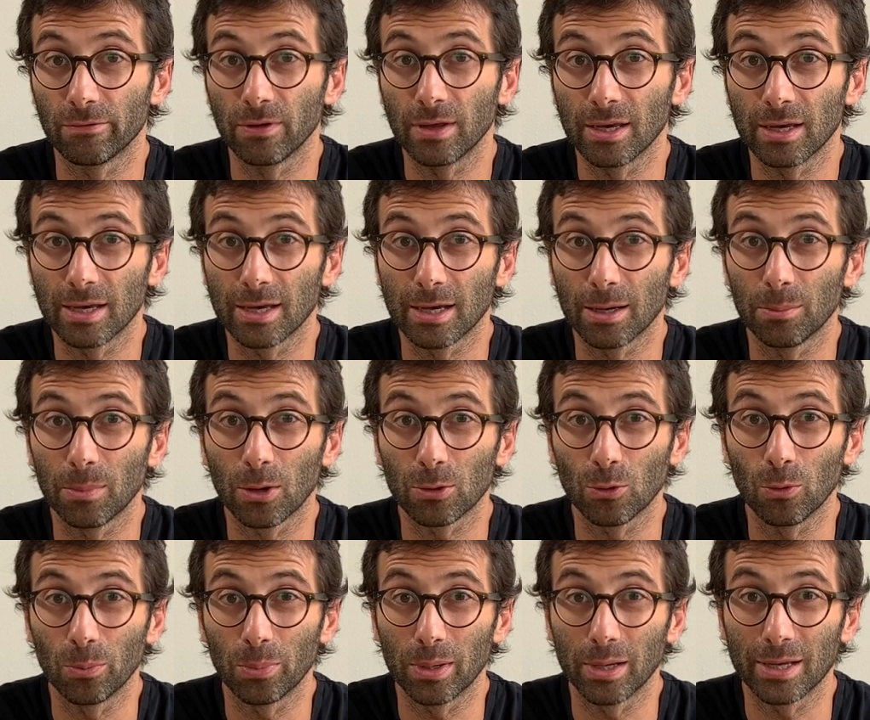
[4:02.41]
thinking about
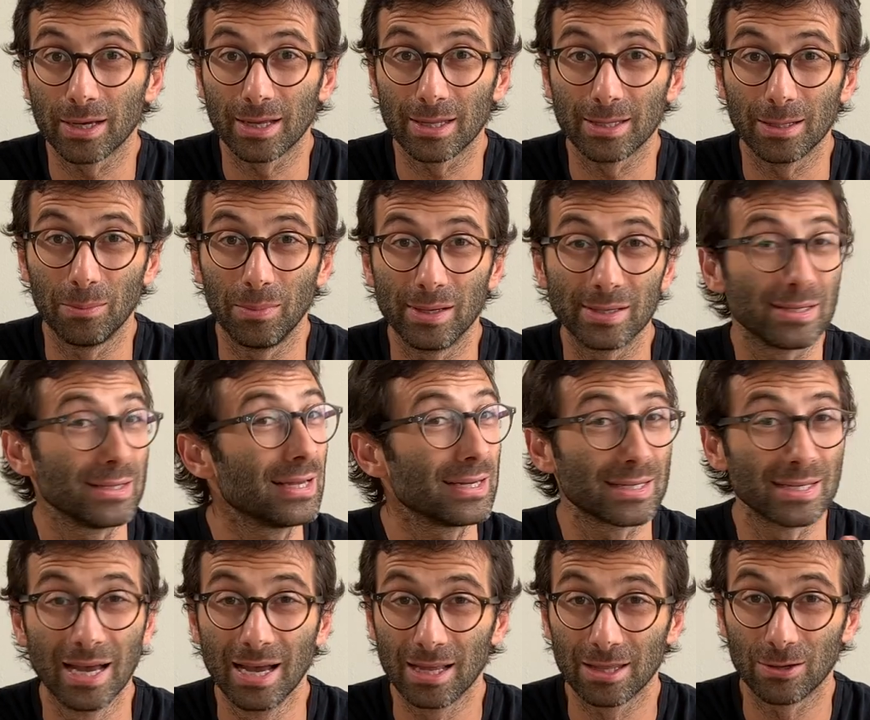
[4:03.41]
opening a
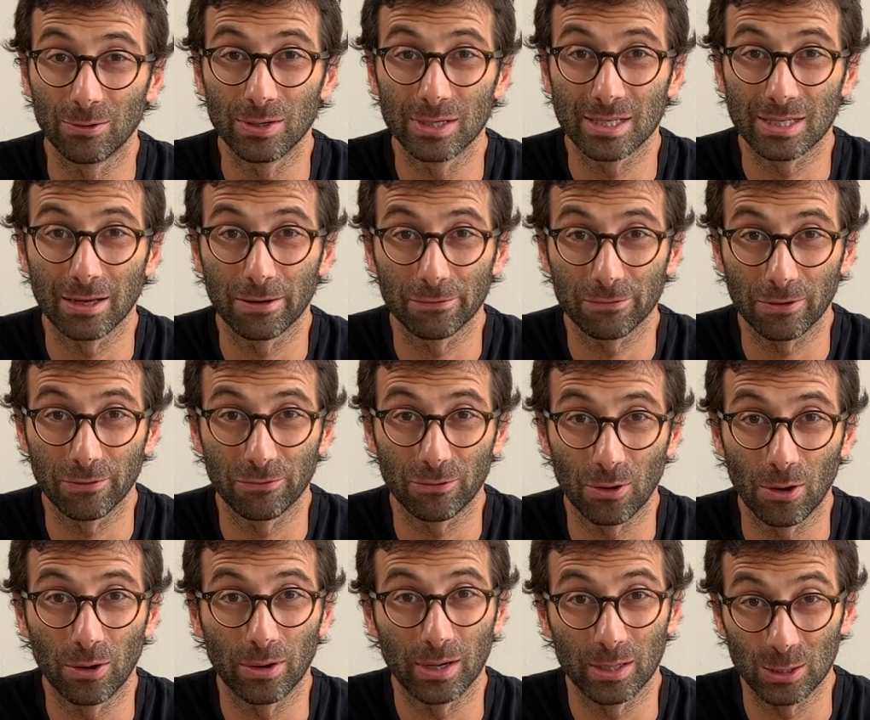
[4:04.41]
business, there is something
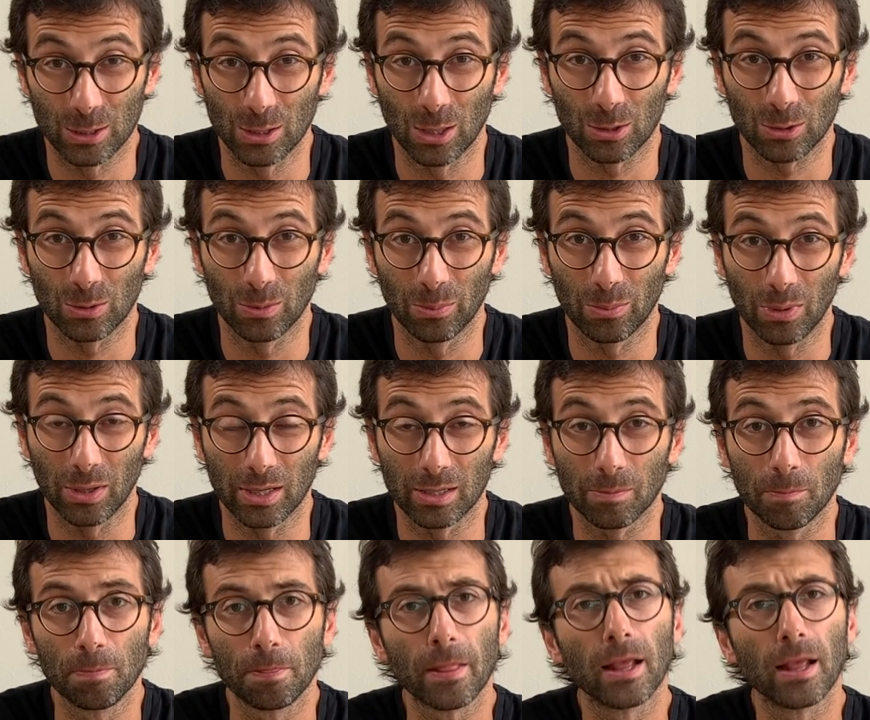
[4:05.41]
wrong, it's not complete.